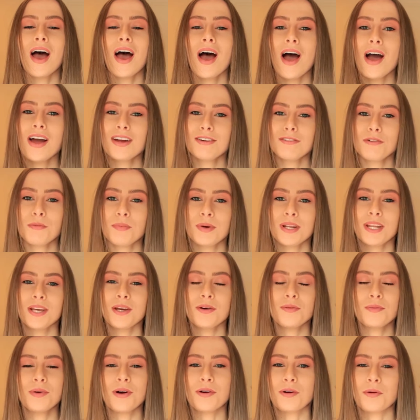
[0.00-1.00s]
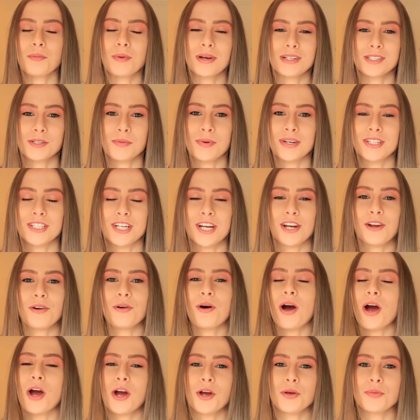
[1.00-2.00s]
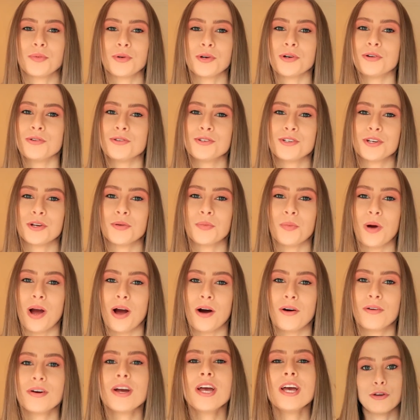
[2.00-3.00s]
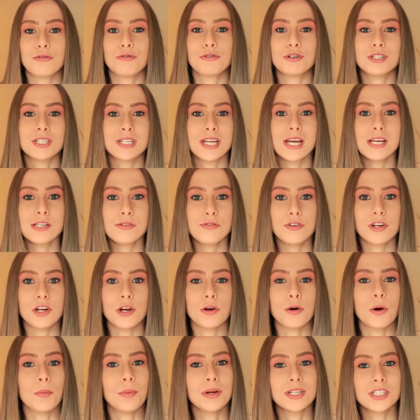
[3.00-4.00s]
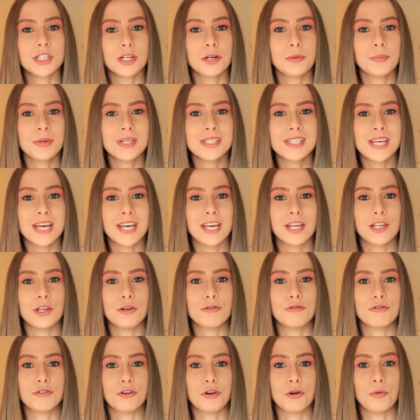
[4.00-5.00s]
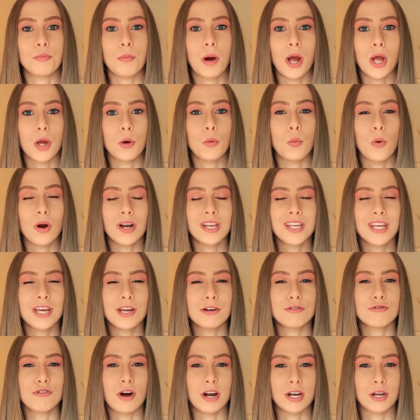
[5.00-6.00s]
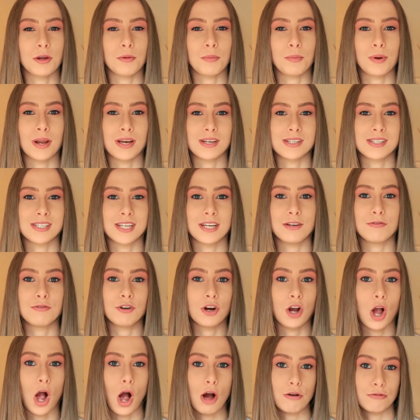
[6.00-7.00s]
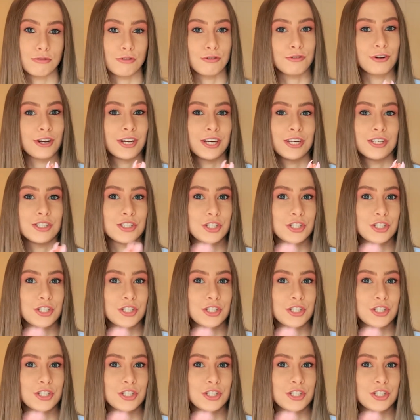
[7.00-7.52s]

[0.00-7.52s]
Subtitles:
Hi everybody, welcome back to my channel. I hope you're all doing well. So for today's video, I'm actually going to be taking you through my 1 year rhinoplasty recovery